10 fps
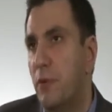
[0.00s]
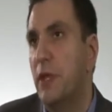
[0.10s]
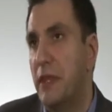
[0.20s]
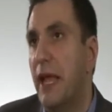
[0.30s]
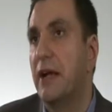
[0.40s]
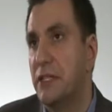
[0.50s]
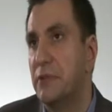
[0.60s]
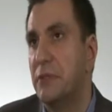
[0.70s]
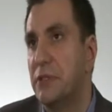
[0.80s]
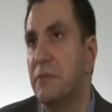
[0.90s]
with their
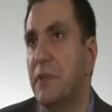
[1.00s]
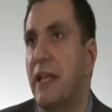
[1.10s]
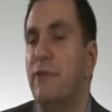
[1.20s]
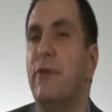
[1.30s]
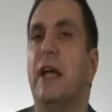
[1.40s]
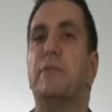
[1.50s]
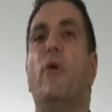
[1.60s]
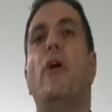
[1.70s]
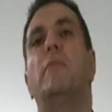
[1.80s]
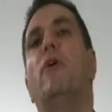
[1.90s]
customers. And in fact,
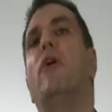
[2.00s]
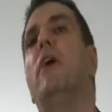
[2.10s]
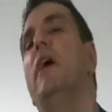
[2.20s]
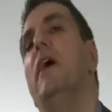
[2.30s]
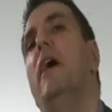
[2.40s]
more and more,